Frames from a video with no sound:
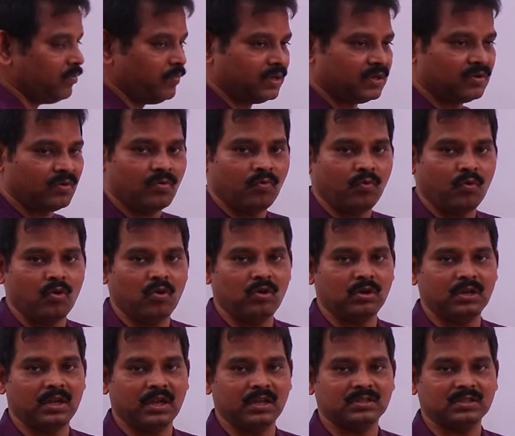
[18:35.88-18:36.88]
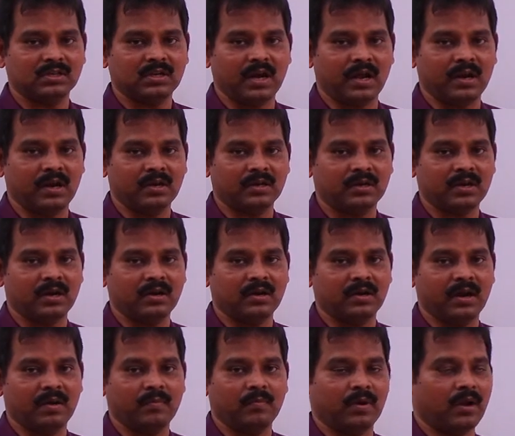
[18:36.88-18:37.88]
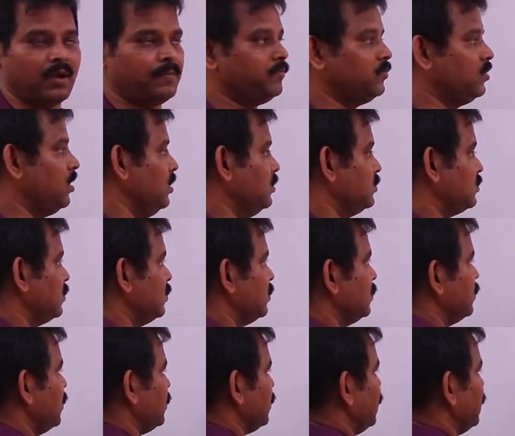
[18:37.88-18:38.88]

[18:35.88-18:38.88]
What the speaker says: between voltage, current and number of turns. That